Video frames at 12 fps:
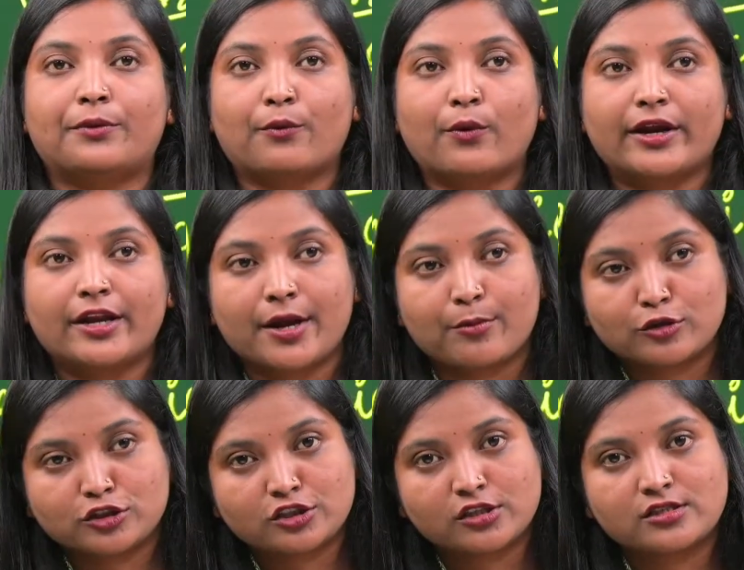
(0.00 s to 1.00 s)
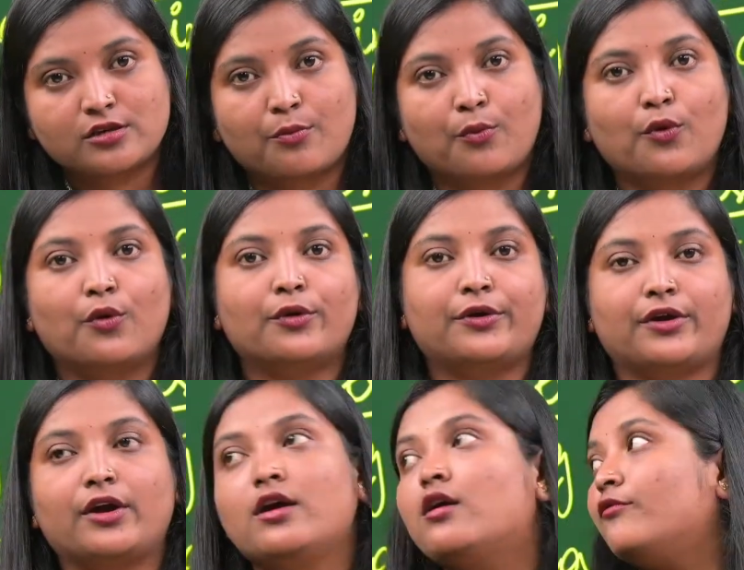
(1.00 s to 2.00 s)
a emotional support,
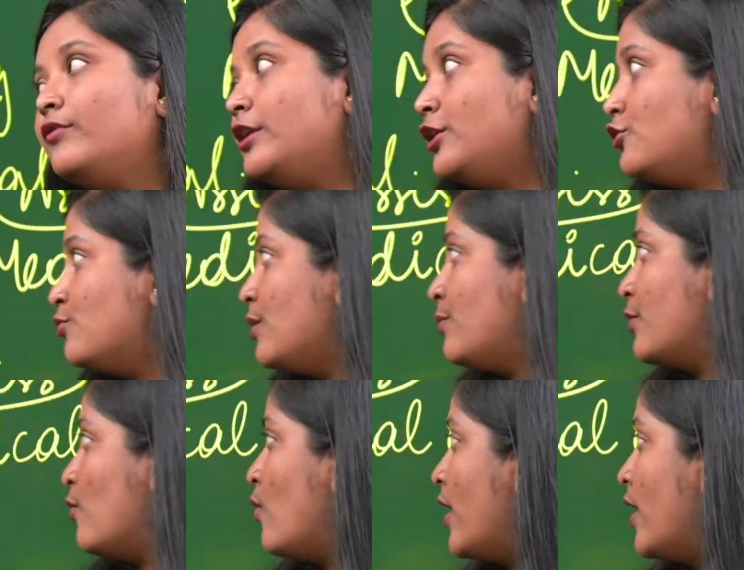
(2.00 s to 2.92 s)
we need to be provide a